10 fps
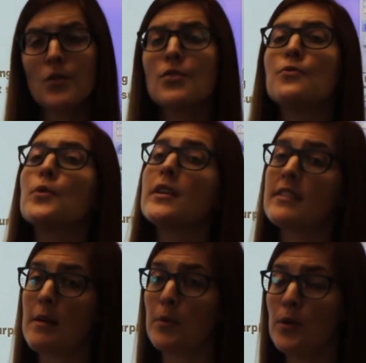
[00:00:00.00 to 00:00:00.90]
So for
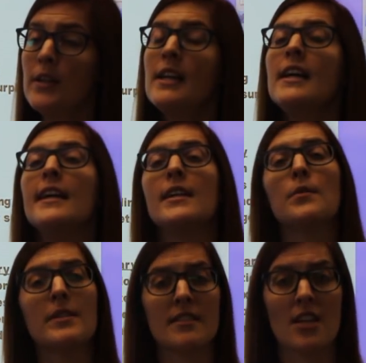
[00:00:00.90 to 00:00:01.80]
example, in
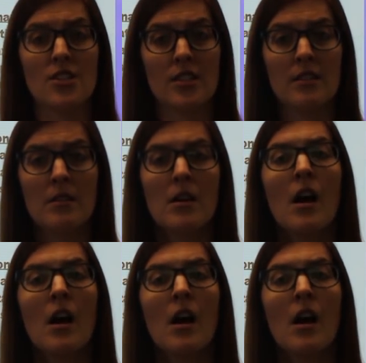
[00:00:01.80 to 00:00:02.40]
a recession,